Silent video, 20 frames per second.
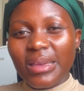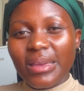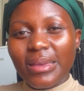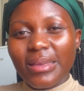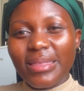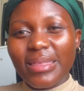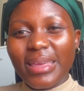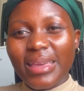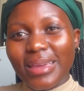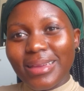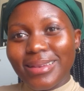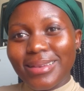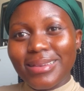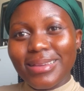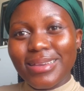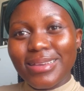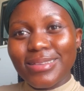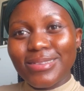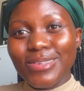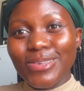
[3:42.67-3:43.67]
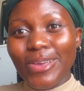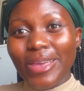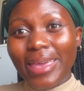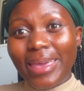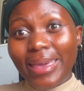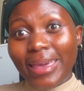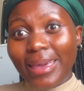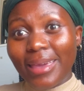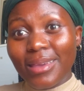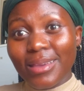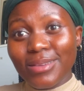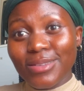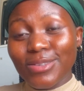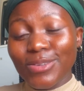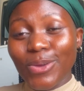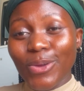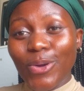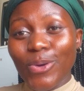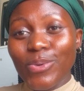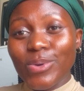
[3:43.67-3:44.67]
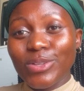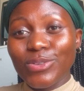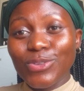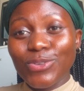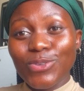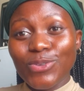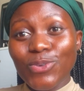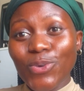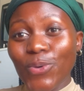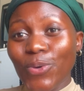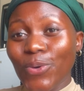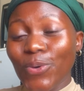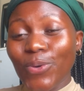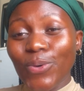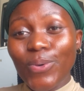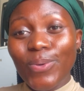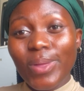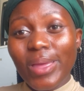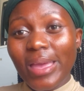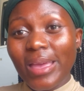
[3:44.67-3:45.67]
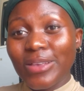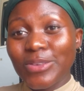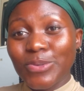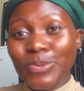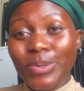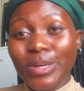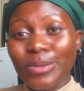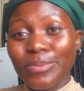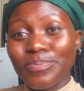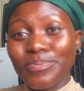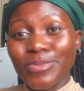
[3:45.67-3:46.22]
then it's okay to go in store as well.